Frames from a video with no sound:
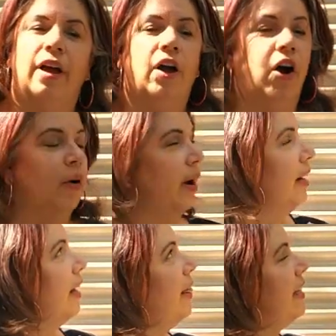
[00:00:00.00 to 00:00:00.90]
All right,
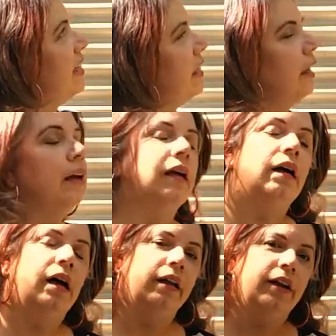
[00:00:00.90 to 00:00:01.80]
this is it.
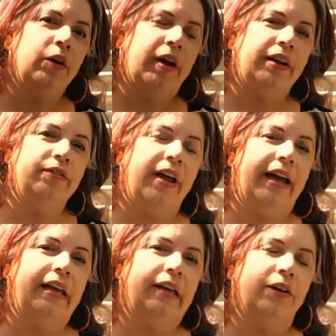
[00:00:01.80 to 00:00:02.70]
A little granny flat
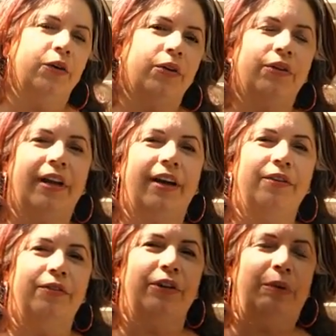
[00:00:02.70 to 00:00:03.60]
in a Northern
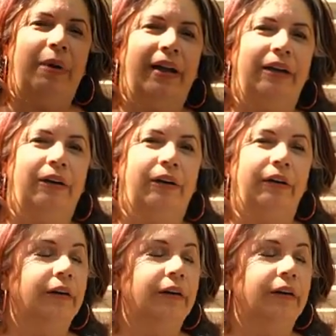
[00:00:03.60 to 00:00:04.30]
California backyard.